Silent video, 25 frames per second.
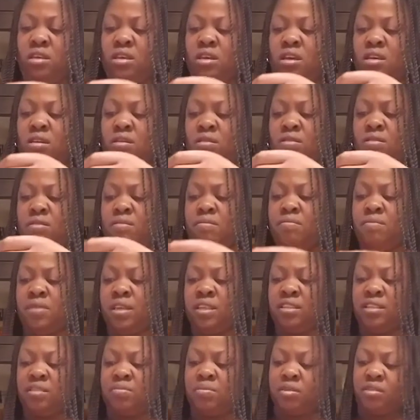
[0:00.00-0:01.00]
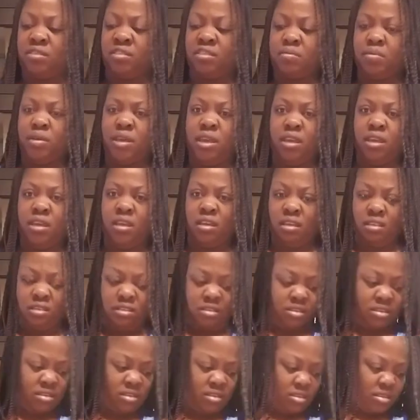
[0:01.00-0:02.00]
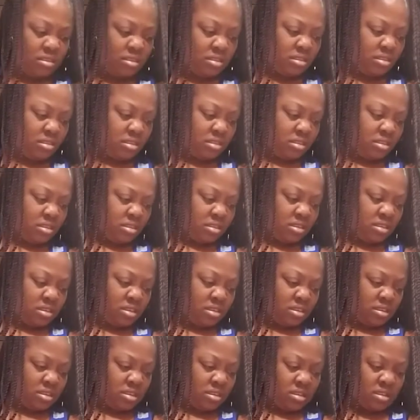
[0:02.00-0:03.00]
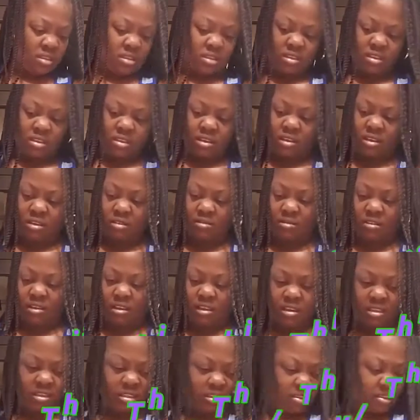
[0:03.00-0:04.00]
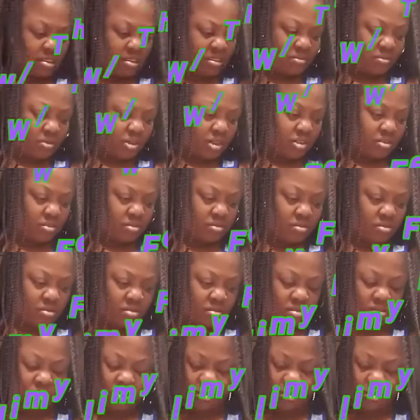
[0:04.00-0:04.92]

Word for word: Um, is it supposed to be? Yeah. Okay, this is weird.